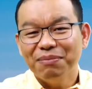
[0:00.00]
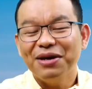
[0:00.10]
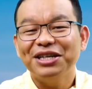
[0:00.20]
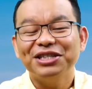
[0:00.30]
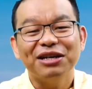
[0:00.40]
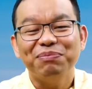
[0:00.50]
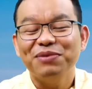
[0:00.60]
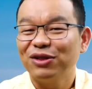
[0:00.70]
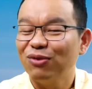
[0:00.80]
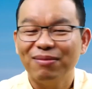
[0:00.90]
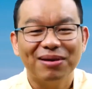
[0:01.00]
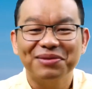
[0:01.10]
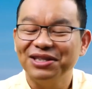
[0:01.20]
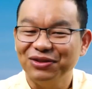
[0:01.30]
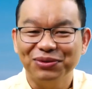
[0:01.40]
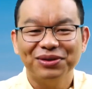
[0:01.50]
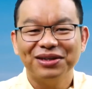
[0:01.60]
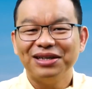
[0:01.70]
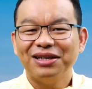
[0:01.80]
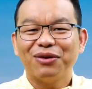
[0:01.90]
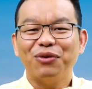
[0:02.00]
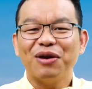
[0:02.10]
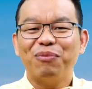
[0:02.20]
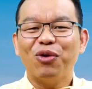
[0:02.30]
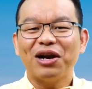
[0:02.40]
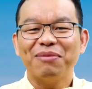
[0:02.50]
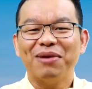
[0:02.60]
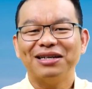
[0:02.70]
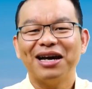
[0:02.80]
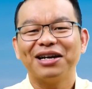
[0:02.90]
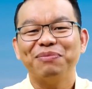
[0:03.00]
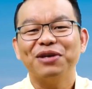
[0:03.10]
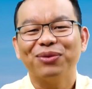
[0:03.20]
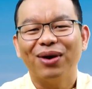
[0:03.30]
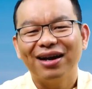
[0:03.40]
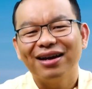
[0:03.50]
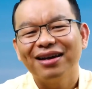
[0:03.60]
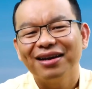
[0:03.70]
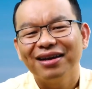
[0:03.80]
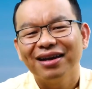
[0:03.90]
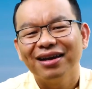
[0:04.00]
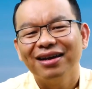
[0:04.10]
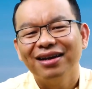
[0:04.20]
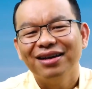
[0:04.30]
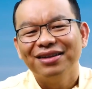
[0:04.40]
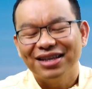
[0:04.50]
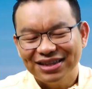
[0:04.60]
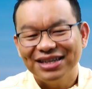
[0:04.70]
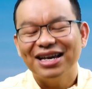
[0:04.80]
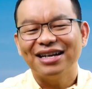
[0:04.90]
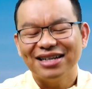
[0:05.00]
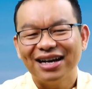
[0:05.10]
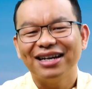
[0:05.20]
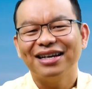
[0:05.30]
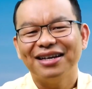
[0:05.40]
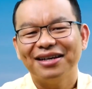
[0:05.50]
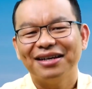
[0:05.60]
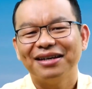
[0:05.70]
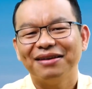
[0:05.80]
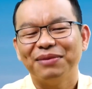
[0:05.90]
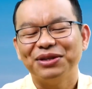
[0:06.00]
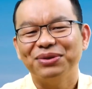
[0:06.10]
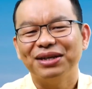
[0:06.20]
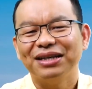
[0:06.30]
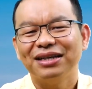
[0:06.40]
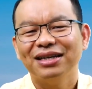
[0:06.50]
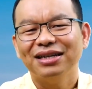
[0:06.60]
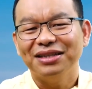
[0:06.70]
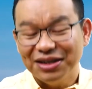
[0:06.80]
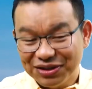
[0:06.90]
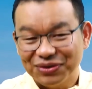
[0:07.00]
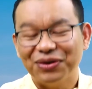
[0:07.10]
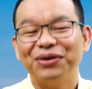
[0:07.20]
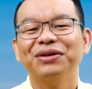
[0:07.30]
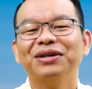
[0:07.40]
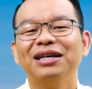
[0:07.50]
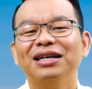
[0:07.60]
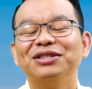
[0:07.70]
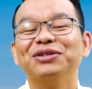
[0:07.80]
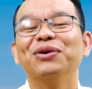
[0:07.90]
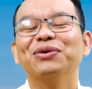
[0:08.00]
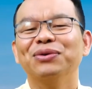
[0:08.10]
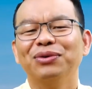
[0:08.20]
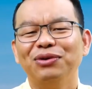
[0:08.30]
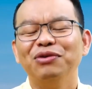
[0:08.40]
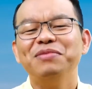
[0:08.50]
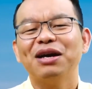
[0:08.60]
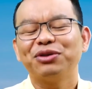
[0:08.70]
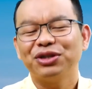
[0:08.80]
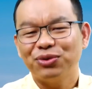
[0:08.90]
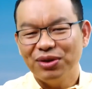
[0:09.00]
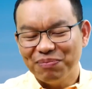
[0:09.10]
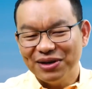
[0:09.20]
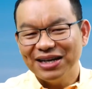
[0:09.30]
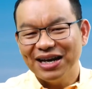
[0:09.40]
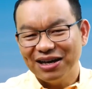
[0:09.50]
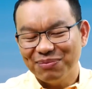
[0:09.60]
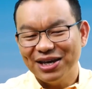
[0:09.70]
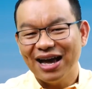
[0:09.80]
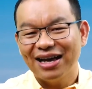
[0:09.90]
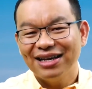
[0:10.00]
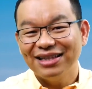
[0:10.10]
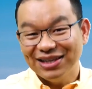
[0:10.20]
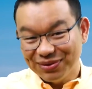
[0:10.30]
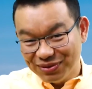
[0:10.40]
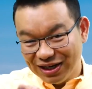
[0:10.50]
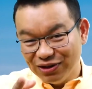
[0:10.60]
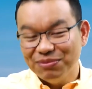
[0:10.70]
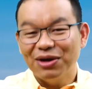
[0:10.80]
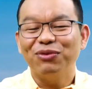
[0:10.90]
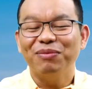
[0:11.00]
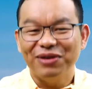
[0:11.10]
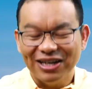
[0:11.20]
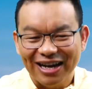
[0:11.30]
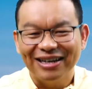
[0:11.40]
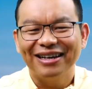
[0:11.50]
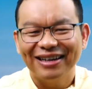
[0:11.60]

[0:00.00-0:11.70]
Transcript: Be Ching Piet one member you. Go your boy, my daddy, Pietware. That the Yatari, Miss Way. You need to know. Tenogo, Lumia Quimpi Gere Pia, Dingole Lumia Quimpi Nine.